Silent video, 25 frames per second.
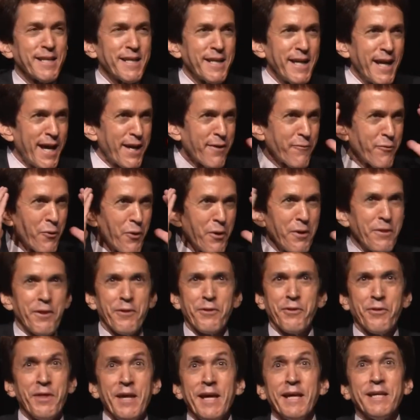God, of all the
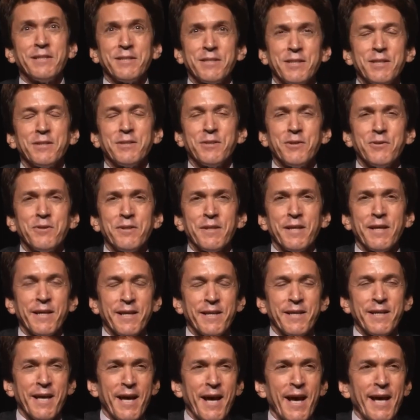things to do,
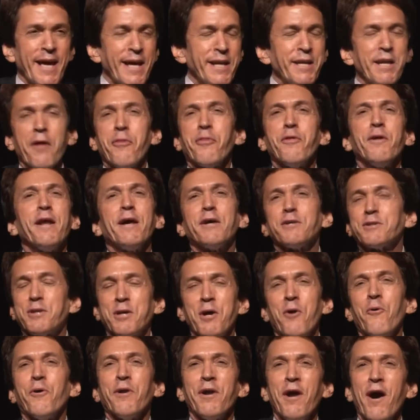like, I got nothing else
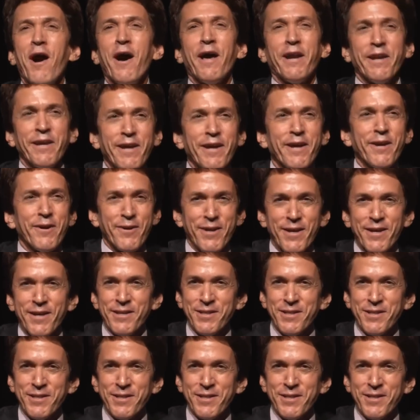going on here.